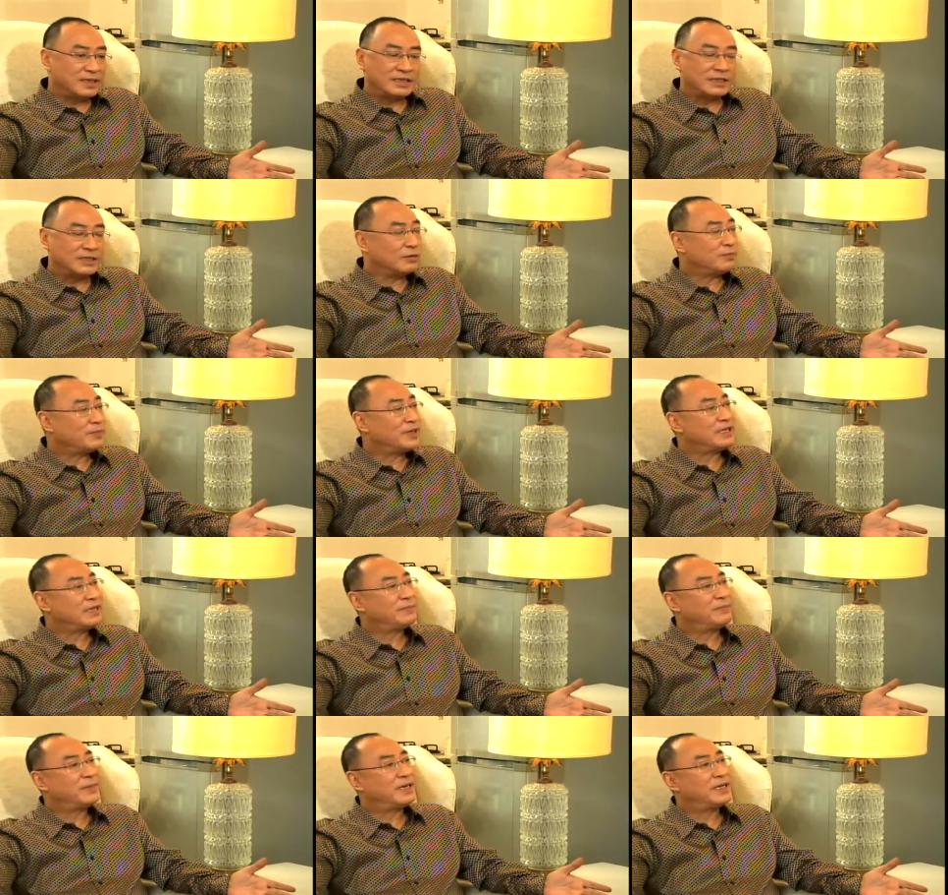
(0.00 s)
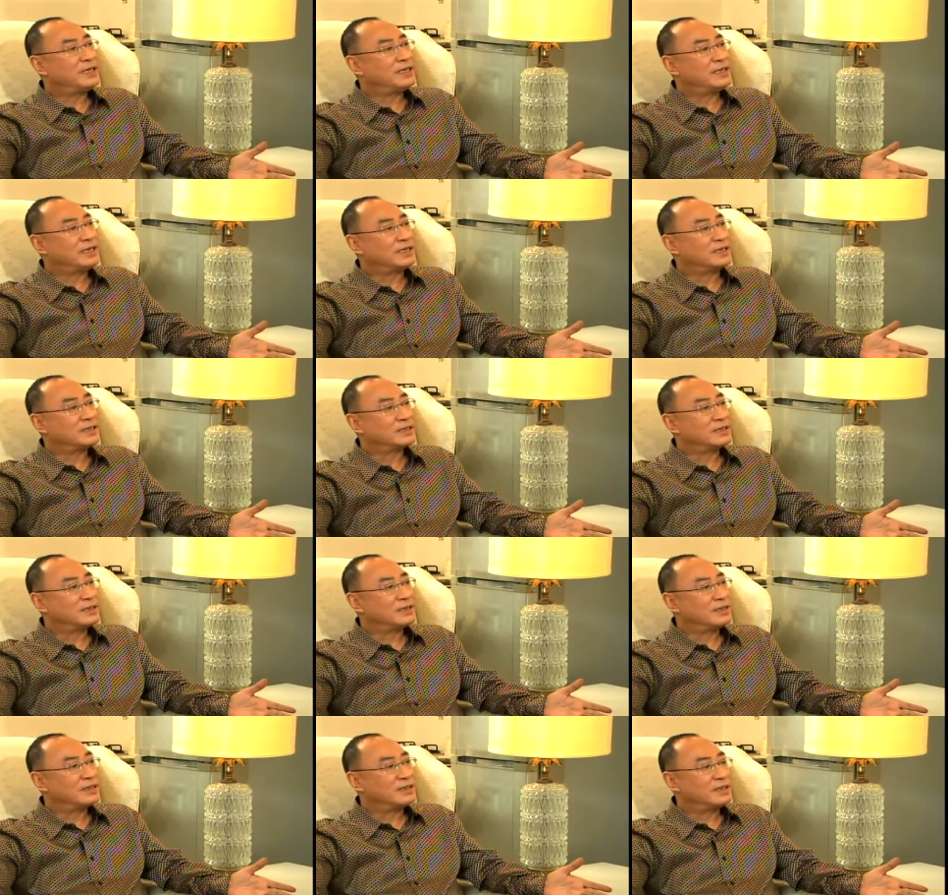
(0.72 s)
There's no petty politics.
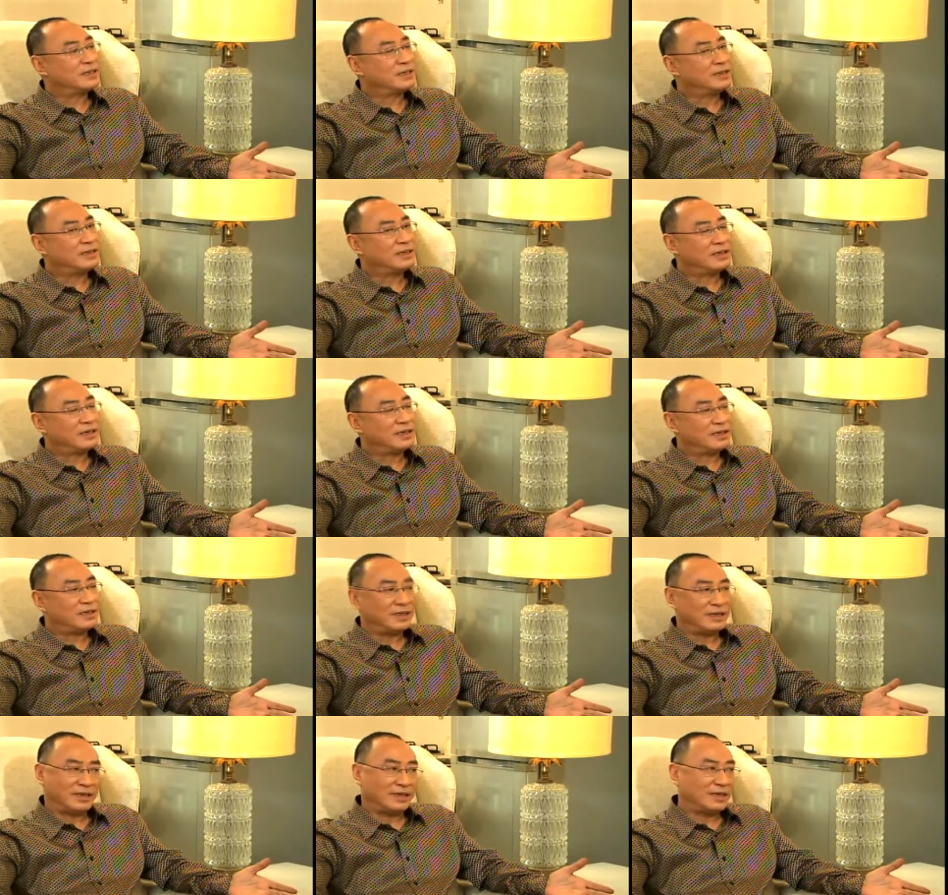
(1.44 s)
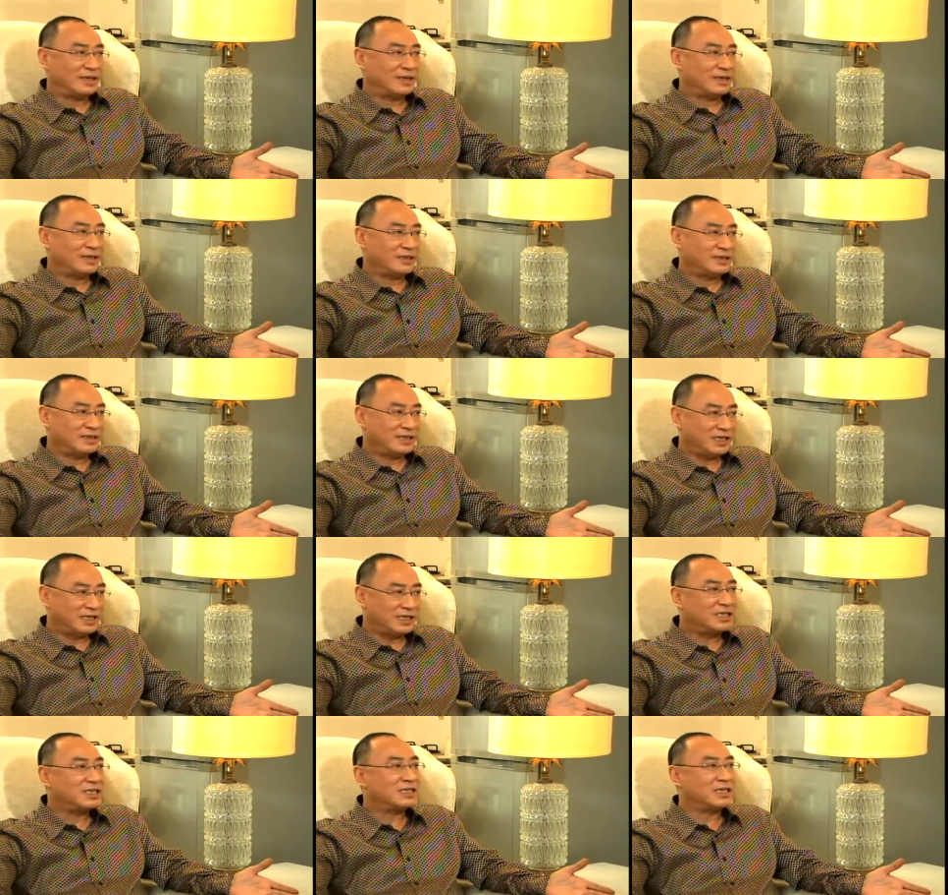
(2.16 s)

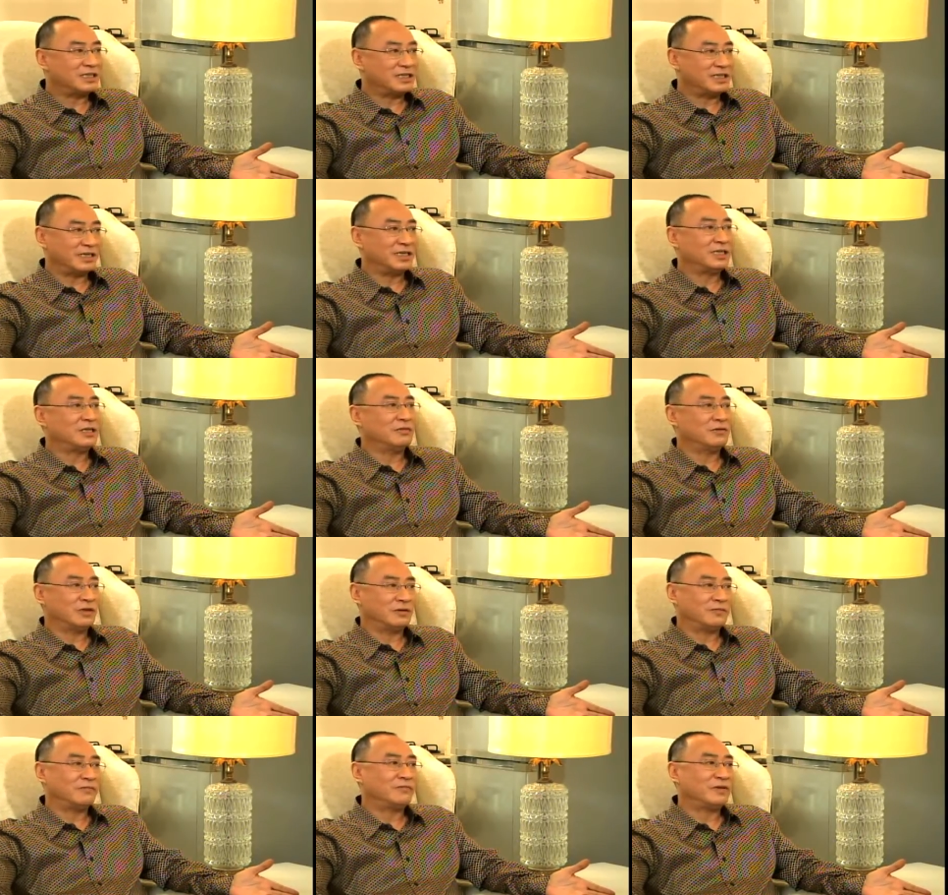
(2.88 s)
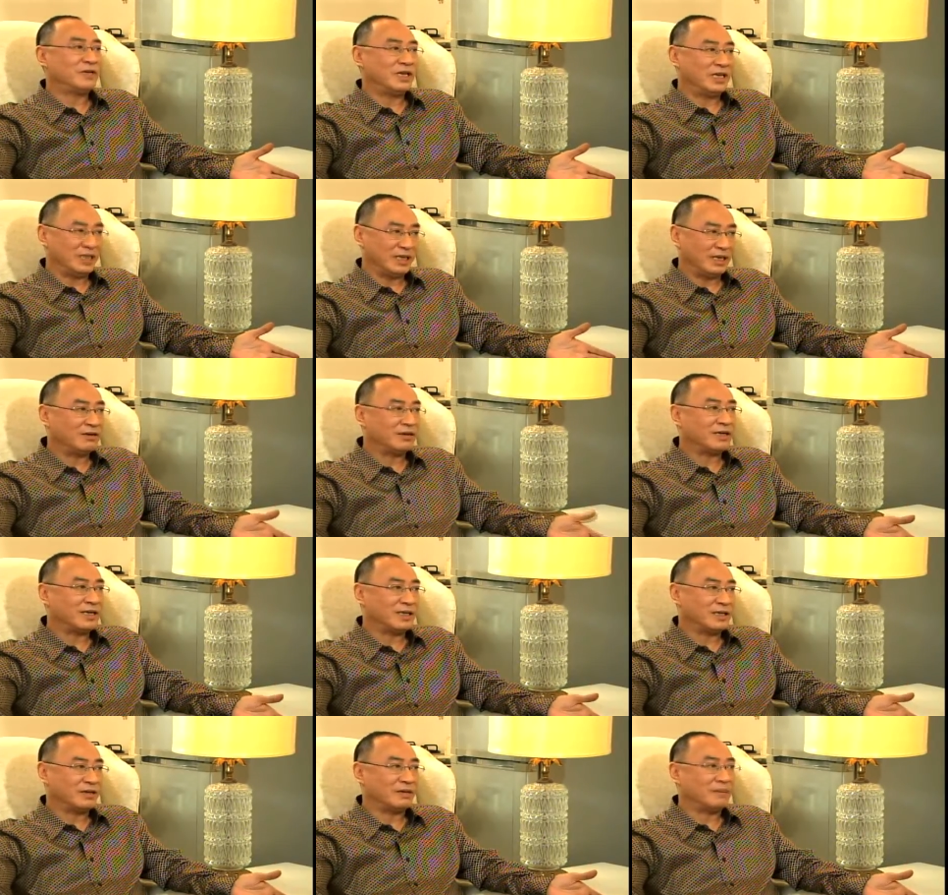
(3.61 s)
This is a dirty word in our
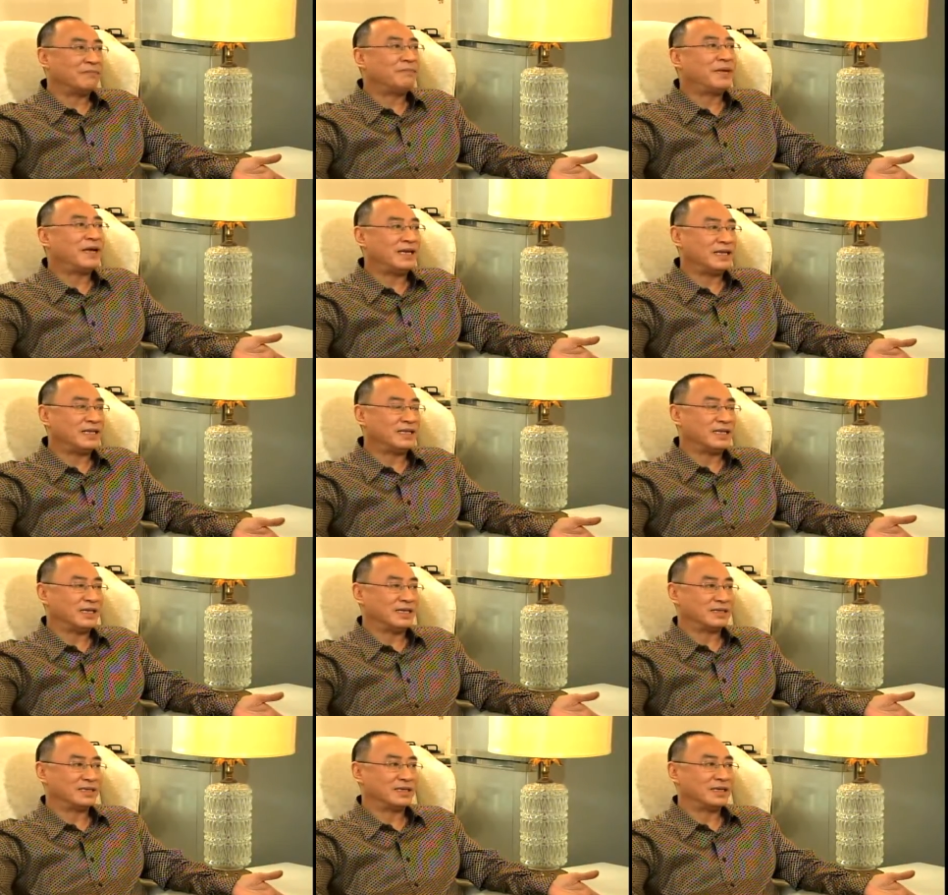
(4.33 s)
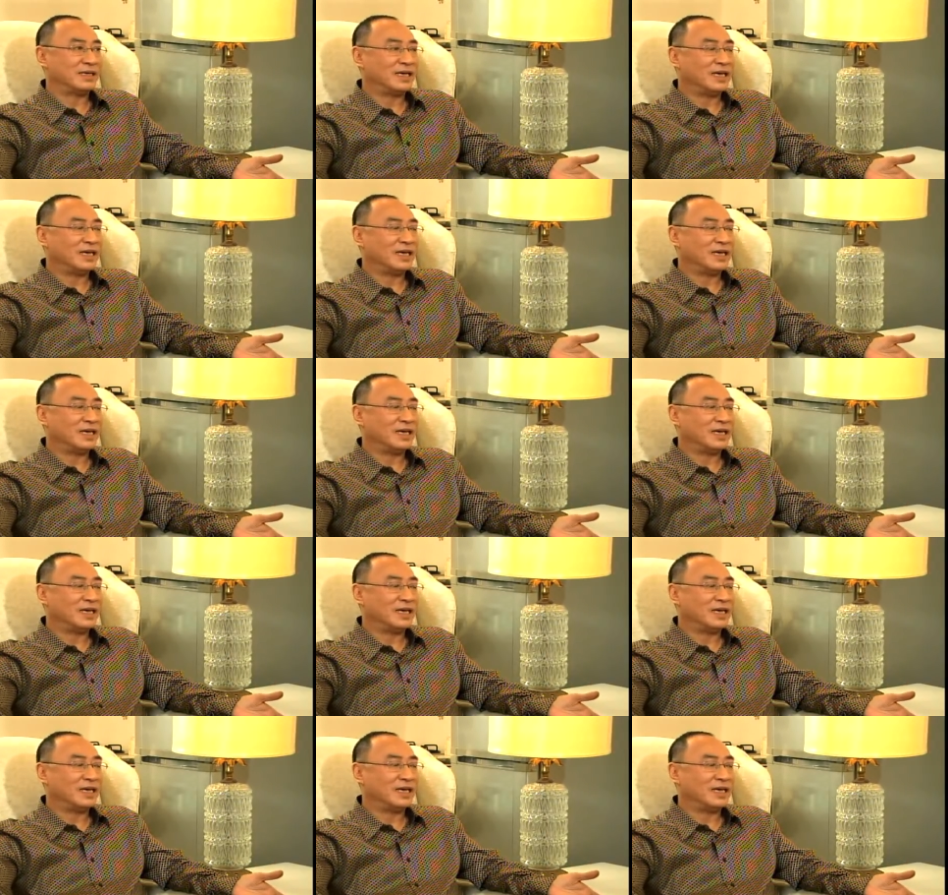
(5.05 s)
country, politics.